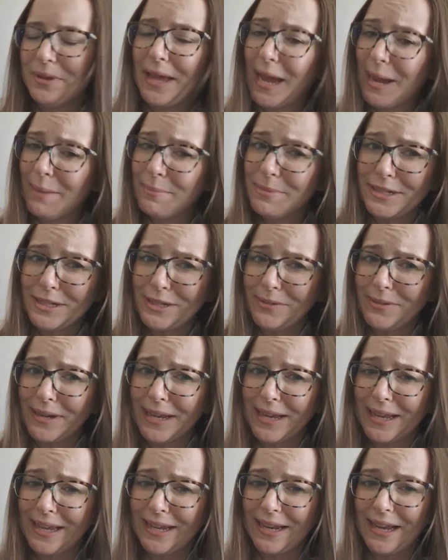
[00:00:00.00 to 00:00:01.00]
happy
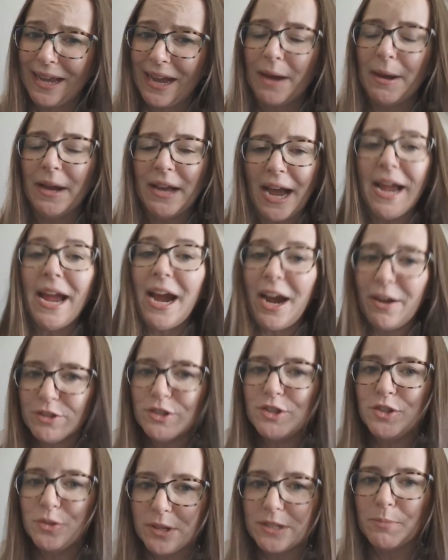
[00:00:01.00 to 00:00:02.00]
doing it. I have
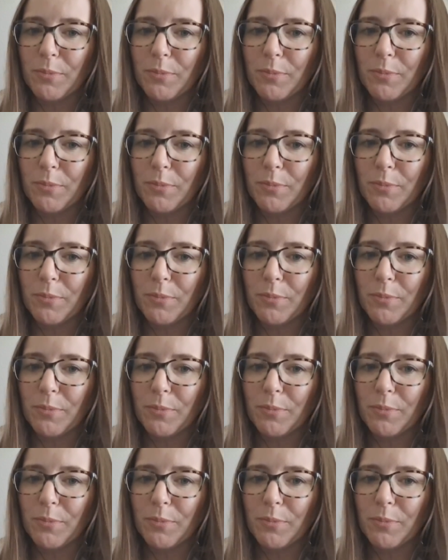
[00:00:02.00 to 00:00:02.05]
to do it as